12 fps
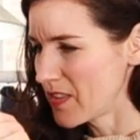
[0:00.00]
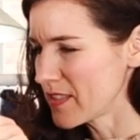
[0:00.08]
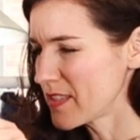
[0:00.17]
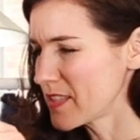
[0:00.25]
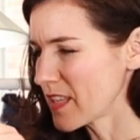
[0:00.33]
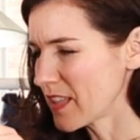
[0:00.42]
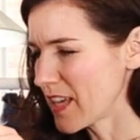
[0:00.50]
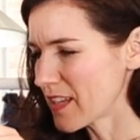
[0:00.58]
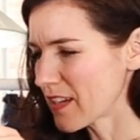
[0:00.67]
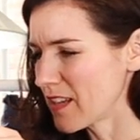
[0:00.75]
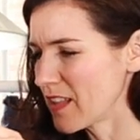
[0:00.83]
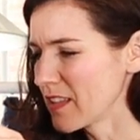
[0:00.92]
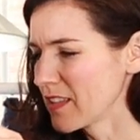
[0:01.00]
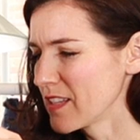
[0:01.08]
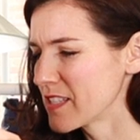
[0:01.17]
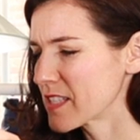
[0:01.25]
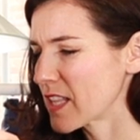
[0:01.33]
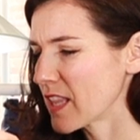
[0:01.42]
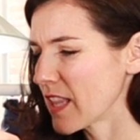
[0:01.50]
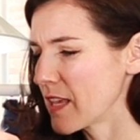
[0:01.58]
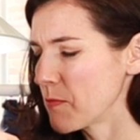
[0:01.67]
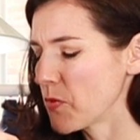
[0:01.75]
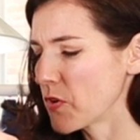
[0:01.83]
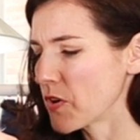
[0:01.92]
This is a like a Liz
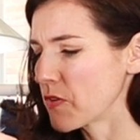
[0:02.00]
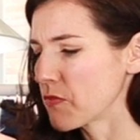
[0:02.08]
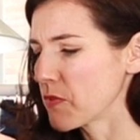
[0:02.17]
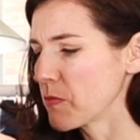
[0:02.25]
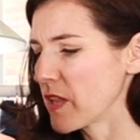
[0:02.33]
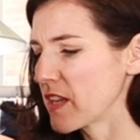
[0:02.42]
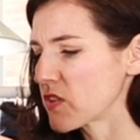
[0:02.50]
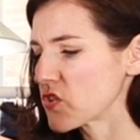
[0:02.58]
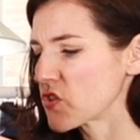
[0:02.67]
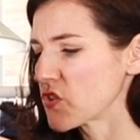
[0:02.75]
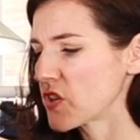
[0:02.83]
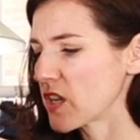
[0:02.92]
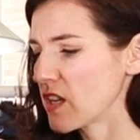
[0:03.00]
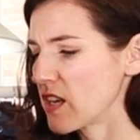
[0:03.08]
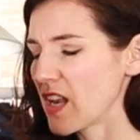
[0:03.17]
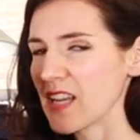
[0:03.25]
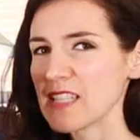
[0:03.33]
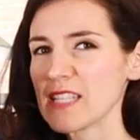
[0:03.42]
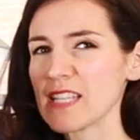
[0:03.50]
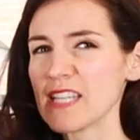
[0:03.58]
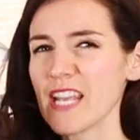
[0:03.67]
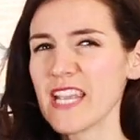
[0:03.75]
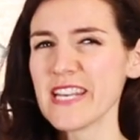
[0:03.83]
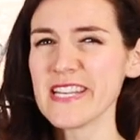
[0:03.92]
Claiborne from like circa
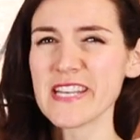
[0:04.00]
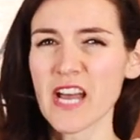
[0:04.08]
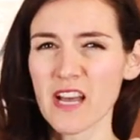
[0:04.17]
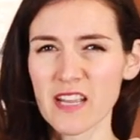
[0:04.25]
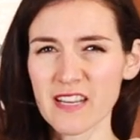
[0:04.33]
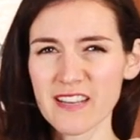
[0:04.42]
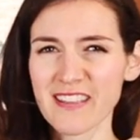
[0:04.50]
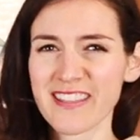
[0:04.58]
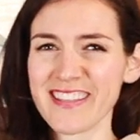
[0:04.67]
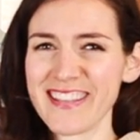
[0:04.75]
1989.